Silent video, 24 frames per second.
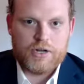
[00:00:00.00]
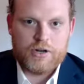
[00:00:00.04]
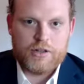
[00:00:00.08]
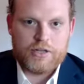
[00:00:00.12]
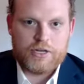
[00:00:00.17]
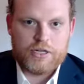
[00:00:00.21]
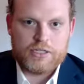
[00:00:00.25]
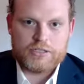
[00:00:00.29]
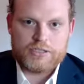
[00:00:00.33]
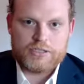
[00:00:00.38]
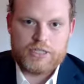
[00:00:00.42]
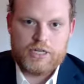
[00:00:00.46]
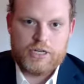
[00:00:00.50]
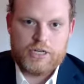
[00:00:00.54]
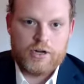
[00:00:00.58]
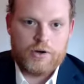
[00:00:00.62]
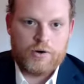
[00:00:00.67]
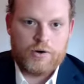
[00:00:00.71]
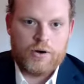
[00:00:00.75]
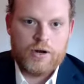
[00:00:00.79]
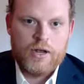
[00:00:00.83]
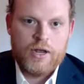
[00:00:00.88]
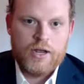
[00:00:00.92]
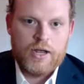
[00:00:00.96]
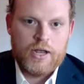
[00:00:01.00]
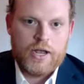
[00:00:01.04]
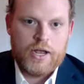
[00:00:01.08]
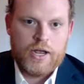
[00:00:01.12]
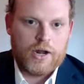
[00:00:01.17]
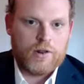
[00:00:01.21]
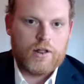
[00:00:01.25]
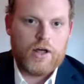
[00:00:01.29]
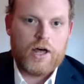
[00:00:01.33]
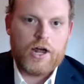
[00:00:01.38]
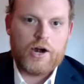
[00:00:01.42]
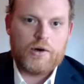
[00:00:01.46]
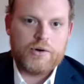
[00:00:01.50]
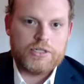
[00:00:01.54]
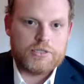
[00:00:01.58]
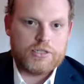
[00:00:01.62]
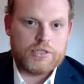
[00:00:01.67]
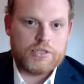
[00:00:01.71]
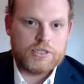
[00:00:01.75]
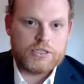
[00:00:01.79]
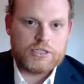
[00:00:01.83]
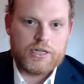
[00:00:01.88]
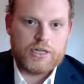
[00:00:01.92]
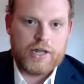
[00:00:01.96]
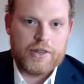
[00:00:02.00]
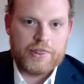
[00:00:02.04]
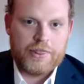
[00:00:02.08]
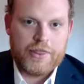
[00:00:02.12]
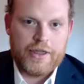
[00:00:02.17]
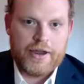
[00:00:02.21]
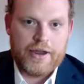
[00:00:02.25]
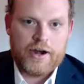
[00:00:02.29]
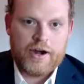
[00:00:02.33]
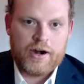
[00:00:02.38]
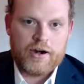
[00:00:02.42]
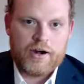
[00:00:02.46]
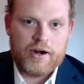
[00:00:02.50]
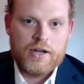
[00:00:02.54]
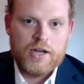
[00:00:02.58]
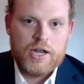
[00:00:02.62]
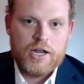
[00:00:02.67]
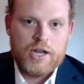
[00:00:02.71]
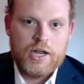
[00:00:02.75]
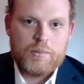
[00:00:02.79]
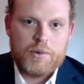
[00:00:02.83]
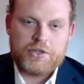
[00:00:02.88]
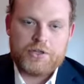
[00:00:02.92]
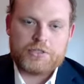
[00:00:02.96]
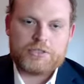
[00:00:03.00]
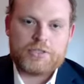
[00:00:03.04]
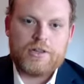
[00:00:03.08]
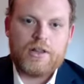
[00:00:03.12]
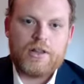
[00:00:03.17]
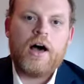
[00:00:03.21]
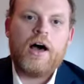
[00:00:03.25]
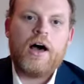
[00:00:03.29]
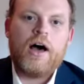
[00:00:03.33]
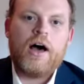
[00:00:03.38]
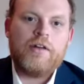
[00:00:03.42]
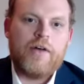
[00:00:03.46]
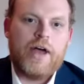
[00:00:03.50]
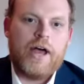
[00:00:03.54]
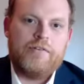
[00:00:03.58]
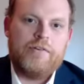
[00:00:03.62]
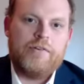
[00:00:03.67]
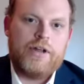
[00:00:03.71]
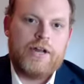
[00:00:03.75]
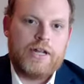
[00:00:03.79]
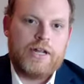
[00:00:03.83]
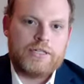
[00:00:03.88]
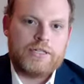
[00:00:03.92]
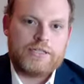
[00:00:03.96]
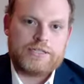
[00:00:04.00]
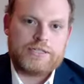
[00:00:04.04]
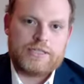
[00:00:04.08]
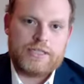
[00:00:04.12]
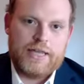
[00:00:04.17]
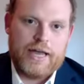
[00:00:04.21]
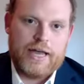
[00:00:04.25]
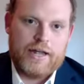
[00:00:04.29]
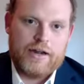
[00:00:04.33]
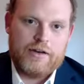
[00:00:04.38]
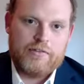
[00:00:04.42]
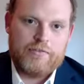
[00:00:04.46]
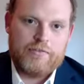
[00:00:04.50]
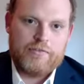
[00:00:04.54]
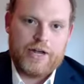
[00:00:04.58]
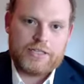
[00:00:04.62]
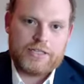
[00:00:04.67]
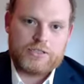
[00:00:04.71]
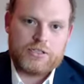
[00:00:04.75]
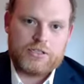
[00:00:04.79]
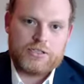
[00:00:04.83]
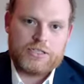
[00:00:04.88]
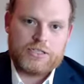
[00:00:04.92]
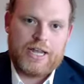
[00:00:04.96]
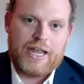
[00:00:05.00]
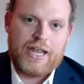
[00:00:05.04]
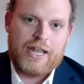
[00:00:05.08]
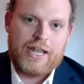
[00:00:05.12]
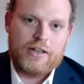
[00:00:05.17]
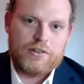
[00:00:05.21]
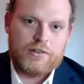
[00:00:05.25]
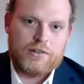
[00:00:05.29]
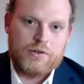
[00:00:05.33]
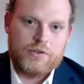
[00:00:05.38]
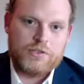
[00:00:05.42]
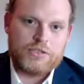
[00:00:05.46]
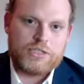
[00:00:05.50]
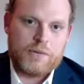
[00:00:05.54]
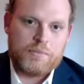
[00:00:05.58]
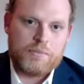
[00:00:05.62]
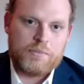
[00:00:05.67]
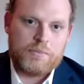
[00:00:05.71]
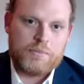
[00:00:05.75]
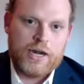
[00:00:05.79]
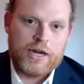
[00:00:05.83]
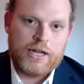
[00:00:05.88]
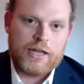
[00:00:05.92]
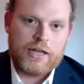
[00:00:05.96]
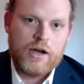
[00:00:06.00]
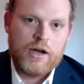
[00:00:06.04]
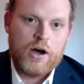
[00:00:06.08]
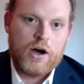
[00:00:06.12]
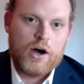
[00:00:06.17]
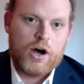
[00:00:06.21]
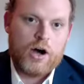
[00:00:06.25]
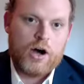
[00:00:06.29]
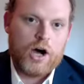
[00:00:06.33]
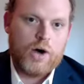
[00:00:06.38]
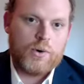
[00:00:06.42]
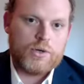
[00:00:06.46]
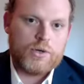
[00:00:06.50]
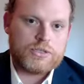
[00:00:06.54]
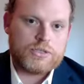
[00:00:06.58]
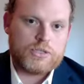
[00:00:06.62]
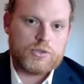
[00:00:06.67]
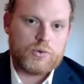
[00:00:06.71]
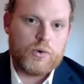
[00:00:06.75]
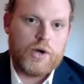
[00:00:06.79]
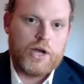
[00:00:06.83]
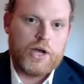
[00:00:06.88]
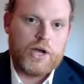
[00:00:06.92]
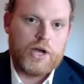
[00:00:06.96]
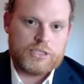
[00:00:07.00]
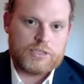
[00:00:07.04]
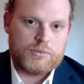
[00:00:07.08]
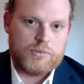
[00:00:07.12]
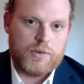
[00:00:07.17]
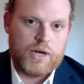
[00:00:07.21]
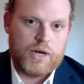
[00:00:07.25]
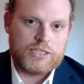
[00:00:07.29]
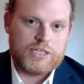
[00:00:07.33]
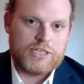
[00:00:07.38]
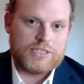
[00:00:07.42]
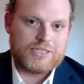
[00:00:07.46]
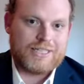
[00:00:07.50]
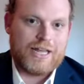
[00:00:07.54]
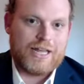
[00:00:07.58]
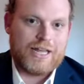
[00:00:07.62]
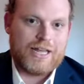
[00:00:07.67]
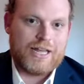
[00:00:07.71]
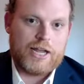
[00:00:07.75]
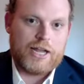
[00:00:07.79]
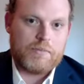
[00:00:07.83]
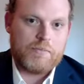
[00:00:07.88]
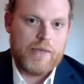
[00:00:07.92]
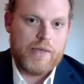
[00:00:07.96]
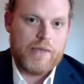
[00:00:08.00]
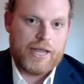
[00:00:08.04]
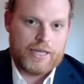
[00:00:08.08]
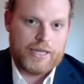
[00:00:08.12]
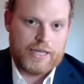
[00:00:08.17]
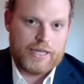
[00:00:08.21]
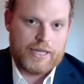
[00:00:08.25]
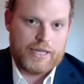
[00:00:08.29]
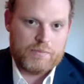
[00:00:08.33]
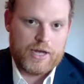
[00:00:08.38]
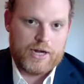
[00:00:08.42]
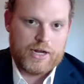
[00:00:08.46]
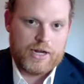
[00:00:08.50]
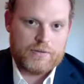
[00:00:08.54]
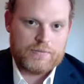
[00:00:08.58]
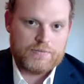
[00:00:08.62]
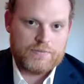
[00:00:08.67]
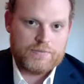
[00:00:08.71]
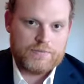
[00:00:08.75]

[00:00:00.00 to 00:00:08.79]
of the casino and a lot of research done there. But there's a lot of evidence that investors hate losing money almost twice as much as they like making money.